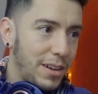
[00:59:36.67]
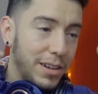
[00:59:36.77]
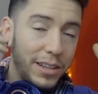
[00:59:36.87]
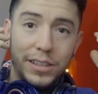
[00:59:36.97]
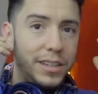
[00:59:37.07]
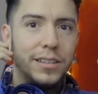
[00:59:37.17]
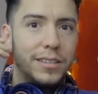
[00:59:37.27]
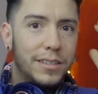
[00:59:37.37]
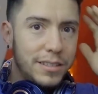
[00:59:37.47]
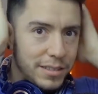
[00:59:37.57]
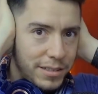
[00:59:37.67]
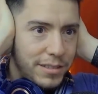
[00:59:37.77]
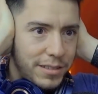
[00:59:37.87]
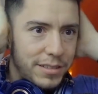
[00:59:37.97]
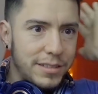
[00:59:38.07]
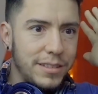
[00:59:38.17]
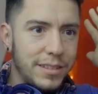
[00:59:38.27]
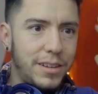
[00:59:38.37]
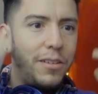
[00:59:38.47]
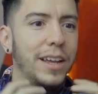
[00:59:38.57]
Okay, jeez.
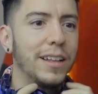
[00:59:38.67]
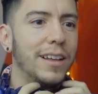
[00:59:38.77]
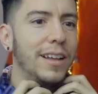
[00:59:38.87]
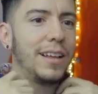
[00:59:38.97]
All right.